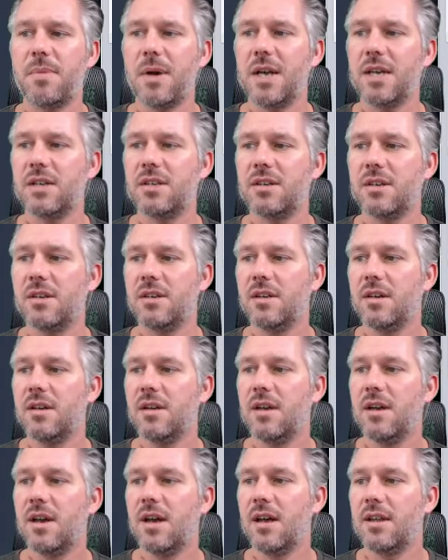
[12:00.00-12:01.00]
we're patient
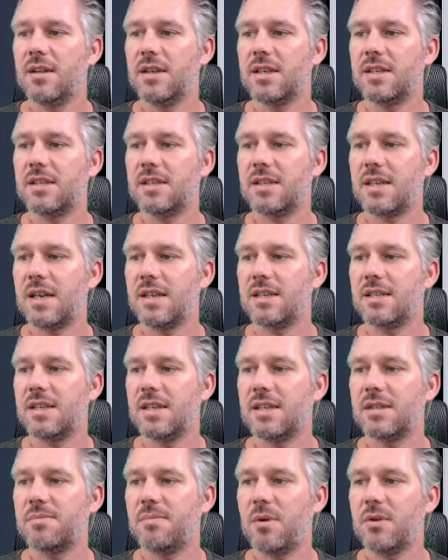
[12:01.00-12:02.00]
and this data
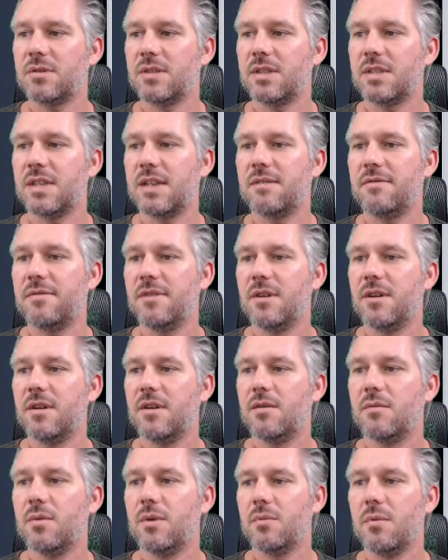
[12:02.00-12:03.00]
is positive,
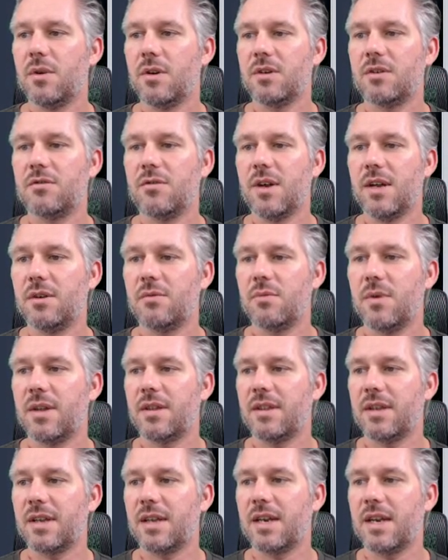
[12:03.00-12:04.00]
we want to trade
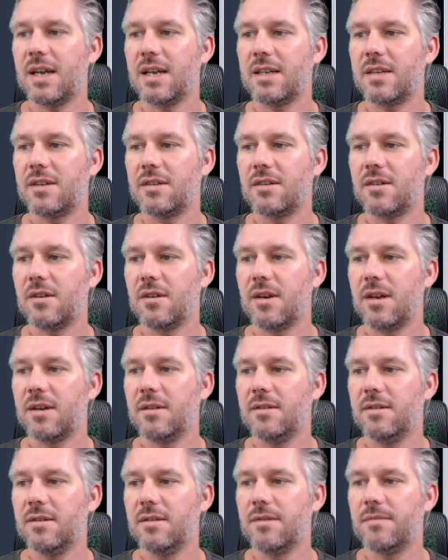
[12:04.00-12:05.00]
with the Canadian dollar,
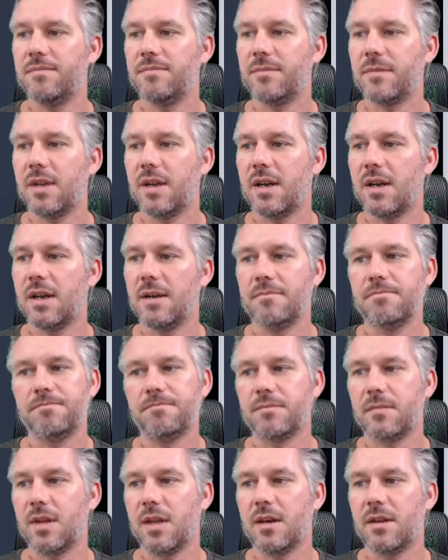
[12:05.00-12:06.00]
and
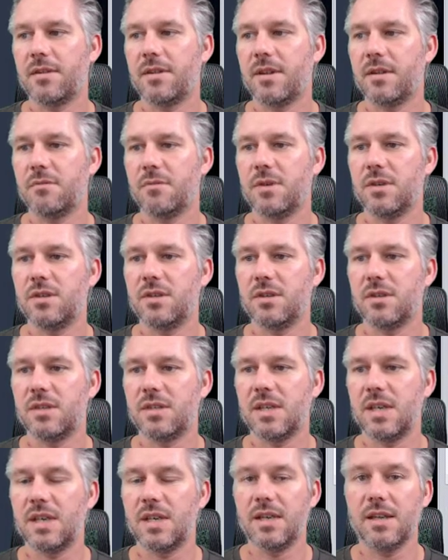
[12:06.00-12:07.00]
I think we should
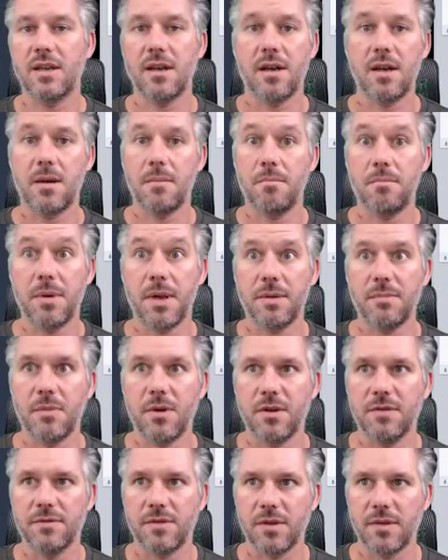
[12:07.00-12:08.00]
see big
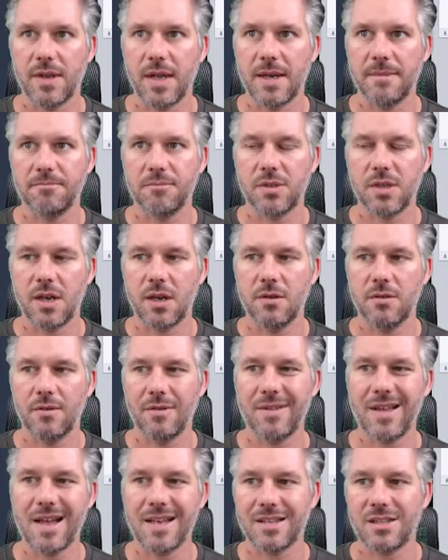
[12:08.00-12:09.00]
moves on that. So
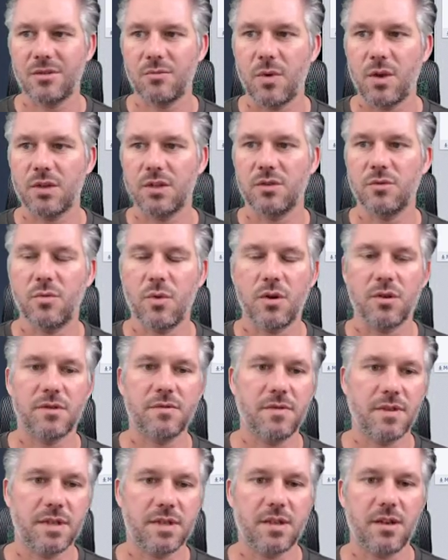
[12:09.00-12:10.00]
that's the one to watch
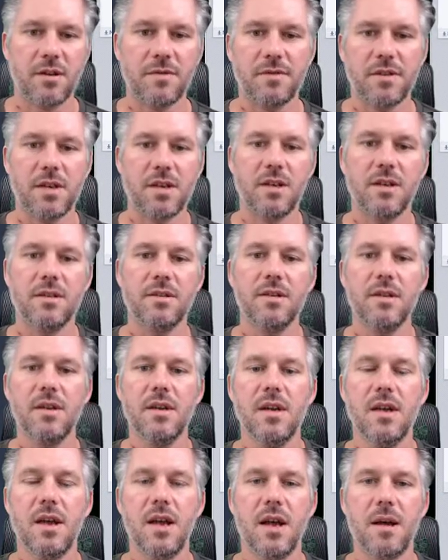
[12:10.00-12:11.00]
for this afternoon.
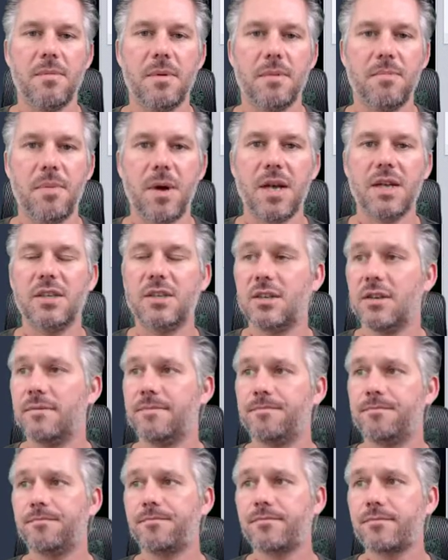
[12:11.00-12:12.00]
Be
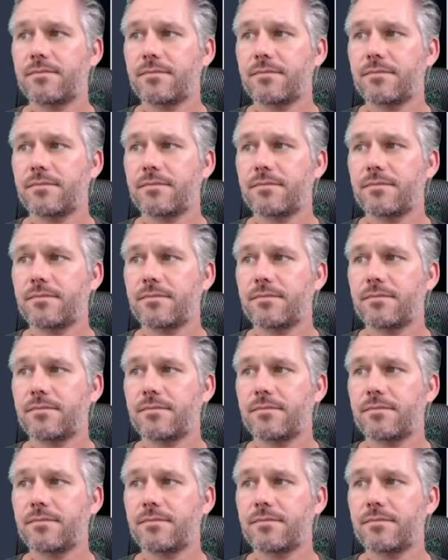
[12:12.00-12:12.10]
patient